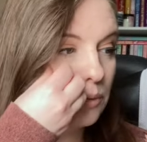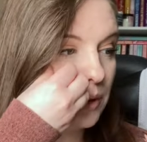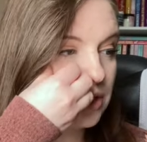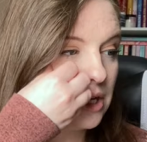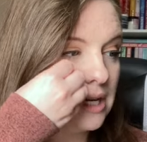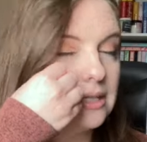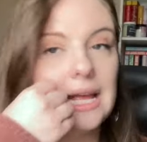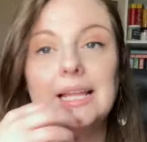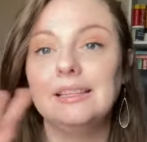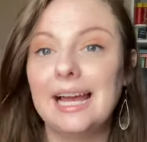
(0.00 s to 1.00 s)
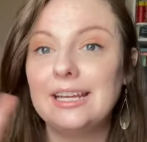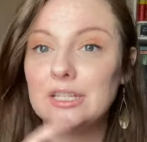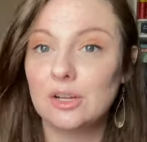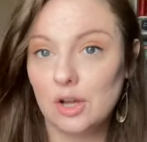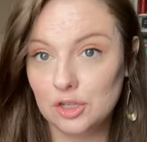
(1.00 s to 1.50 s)
which is a
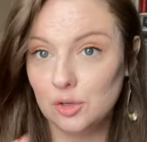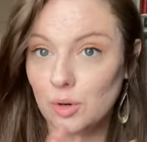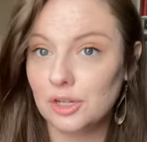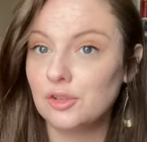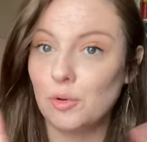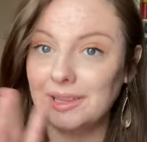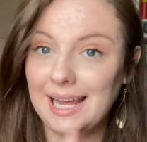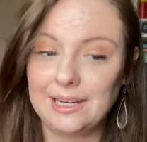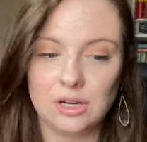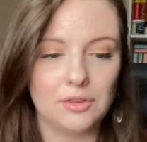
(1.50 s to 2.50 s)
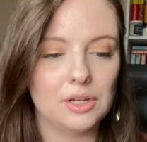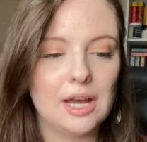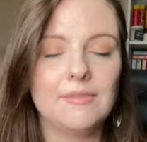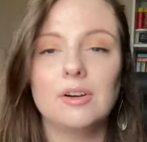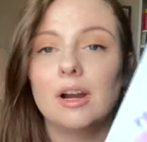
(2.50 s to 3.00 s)
light source or light on the
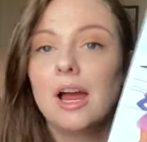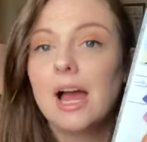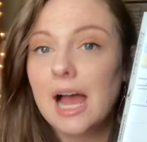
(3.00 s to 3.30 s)
cover.